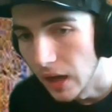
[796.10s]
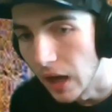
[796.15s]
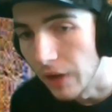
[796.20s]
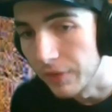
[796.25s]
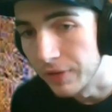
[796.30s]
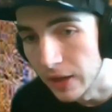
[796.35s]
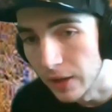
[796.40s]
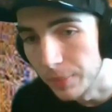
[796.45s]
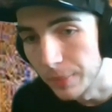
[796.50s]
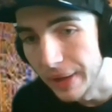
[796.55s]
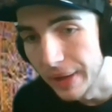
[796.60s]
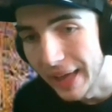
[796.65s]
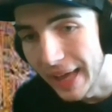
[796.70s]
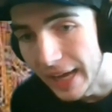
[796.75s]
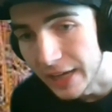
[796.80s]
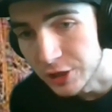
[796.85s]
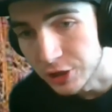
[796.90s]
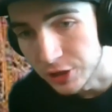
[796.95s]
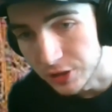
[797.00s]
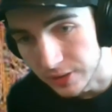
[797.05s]
him
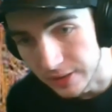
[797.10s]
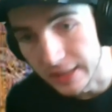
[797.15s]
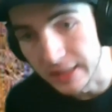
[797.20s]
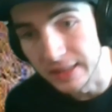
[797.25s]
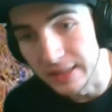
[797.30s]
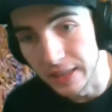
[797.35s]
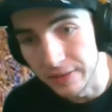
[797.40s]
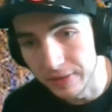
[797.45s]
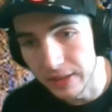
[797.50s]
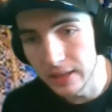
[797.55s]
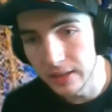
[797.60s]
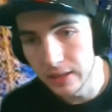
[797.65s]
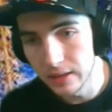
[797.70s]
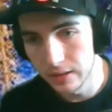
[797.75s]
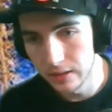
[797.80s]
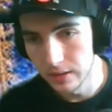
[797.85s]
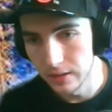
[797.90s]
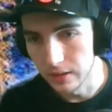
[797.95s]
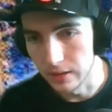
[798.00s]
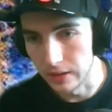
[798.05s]
actually living,
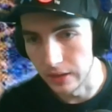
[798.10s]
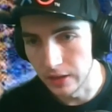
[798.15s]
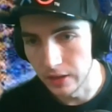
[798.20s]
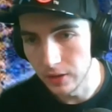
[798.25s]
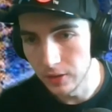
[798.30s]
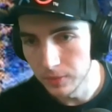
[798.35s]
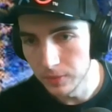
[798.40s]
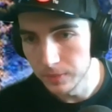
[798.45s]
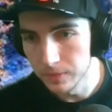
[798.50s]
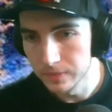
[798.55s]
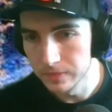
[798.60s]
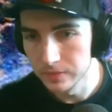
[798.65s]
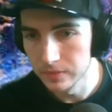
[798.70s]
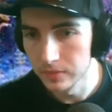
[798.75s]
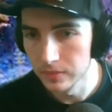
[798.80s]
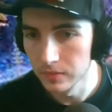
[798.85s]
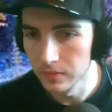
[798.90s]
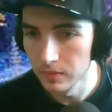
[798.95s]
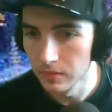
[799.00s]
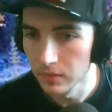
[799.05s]
you know?
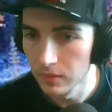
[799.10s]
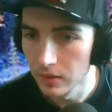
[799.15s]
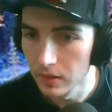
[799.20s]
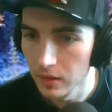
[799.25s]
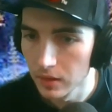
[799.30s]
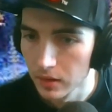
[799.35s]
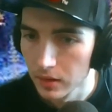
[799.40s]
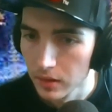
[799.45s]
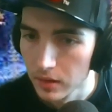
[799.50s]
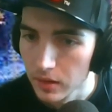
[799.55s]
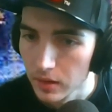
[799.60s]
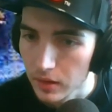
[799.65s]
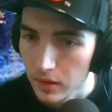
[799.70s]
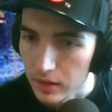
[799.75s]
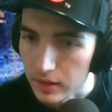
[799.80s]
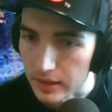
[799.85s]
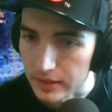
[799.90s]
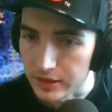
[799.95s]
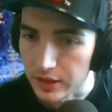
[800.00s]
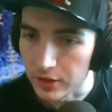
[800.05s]

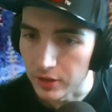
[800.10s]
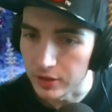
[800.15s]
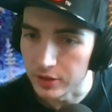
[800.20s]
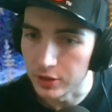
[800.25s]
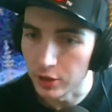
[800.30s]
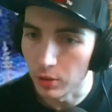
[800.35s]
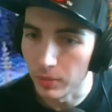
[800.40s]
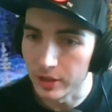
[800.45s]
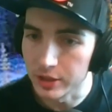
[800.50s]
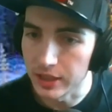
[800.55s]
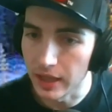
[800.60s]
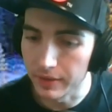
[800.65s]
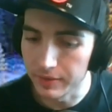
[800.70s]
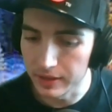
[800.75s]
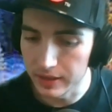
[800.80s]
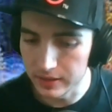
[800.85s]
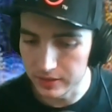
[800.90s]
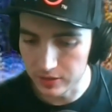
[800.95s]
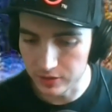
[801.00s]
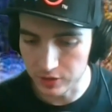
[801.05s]
Because there is so much
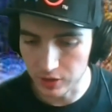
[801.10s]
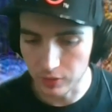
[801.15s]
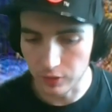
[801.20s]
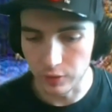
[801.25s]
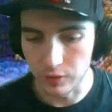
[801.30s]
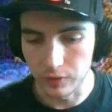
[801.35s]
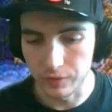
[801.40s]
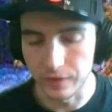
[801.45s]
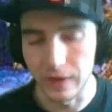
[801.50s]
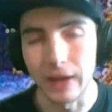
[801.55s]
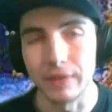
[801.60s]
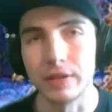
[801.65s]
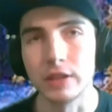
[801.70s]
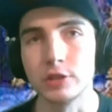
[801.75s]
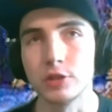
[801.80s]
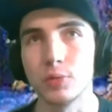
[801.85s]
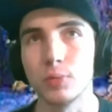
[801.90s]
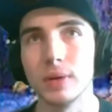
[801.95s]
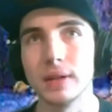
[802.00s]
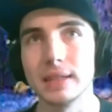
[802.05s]
evidence. There's over
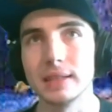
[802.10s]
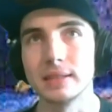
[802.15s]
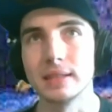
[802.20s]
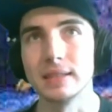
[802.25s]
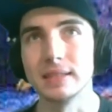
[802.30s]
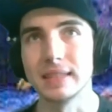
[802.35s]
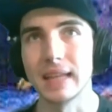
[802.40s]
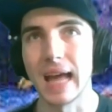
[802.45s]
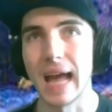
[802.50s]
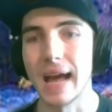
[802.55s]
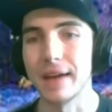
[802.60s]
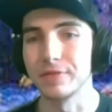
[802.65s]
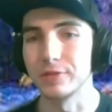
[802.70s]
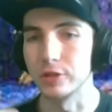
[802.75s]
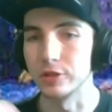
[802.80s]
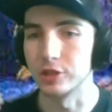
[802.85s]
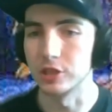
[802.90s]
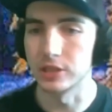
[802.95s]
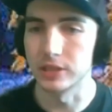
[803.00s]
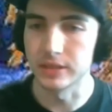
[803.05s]
500 witnesses
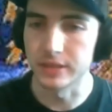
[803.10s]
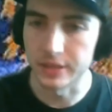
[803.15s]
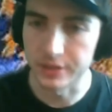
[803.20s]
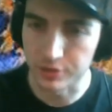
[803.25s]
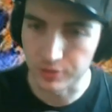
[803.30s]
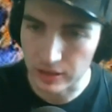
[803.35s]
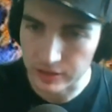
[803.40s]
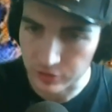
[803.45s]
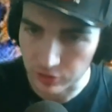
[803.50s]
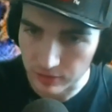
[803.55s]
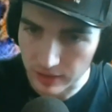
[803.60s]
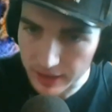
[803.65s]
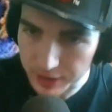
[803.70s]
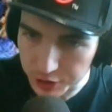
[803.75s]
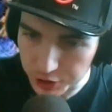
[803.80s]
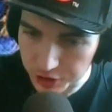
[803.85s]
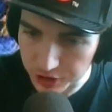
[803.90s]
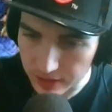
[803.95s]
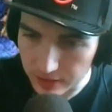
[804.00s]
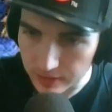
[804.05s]
after Jesus'
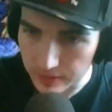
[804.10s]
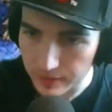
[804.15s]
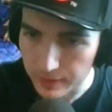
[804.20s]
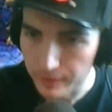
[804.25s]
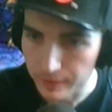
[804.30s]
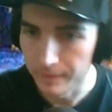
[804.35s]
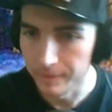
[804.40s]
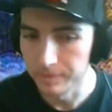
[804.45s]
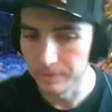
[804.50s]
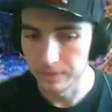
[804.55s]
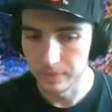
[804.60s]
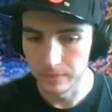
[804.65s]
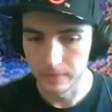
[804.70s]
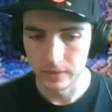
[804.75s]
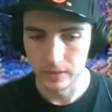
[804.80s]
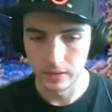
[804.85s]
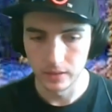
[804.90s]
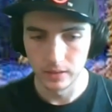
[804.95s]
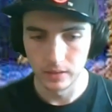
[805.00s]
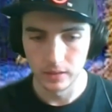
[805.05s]
resurrection.
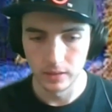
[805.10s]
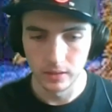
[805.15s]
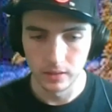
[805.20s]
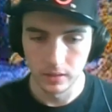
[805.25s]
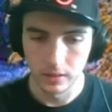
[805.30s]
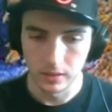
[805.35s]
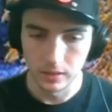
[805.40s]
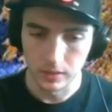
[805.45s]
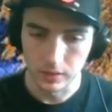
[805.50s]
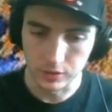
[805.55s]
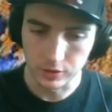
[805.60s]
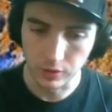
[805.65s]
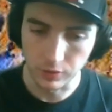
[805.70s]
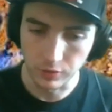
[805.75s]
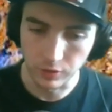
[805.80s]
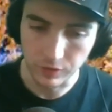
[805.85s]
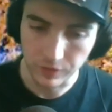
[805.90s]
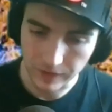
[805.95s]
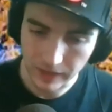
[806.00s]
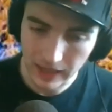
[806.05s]
There's
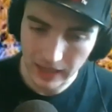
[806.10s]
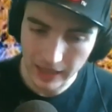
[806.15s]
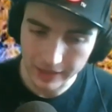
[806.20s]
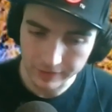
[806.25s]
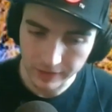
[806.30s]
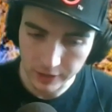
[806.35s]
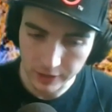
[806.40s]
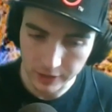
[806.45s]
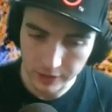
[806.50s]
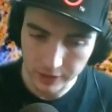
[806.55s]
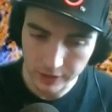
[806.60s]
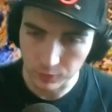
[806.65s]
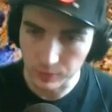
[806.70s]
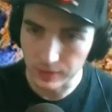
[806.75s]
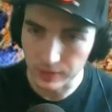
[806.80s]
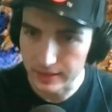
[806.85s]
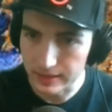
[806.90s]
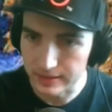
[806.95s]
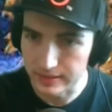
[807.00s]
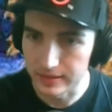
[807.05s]
over 500
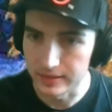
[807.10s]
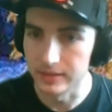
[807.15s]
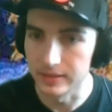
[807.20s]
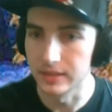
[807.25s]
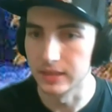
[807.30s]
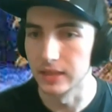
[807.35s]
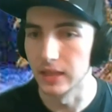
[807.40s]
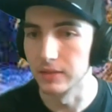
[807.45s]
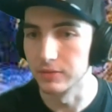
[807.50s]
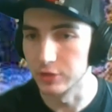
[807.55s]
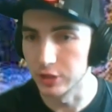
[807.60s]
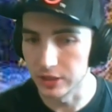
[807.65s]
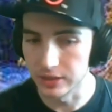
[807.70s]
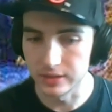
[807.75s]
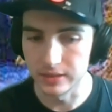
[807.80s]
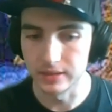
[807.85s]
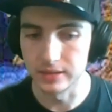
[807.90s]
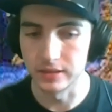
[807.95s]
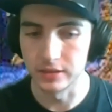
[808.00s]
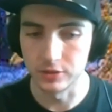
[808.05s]
witnesses of
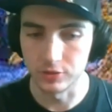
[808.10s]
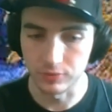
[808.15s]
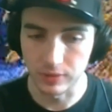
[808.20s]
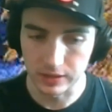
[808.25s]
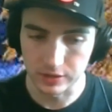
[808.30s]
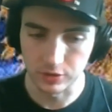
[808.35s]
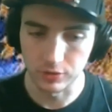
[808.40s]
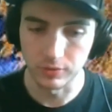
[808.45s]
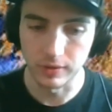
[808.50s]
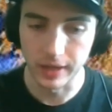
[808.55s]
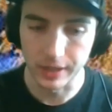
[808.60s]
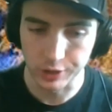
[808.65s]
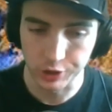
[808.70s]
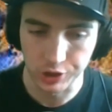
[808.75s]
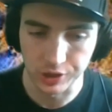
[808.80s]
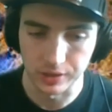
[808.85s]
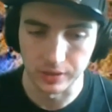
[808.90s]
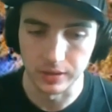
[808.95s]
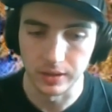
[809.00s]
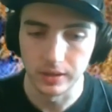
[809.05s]
Jesus'
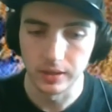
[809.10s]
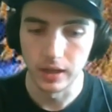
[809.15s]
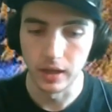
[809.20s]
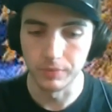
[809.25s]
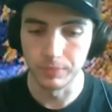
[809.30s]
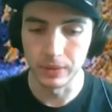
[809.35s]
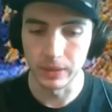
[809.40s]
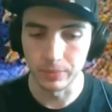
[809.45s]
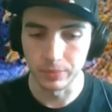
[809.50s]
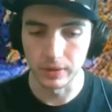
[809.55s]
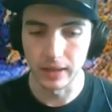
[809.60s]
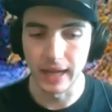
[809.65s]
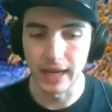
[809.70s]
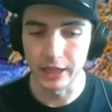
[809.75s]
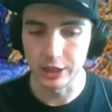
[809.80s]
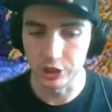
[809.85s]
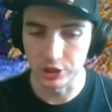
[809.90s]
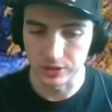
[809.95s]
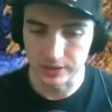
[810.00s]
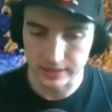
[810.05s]
resurrection, of people
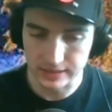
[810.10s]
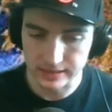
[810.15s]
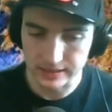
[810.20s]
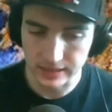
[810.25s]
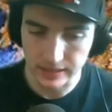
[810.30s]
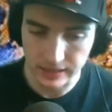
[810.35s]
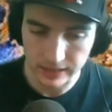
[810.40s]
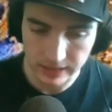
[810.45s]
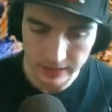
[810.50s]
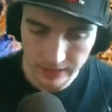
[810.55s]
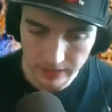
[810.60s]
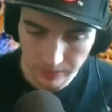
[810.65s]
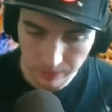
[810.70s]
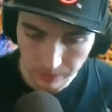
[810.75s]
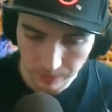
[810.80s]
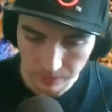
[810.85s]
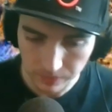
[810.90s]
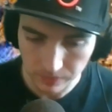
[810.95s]
actually seeing him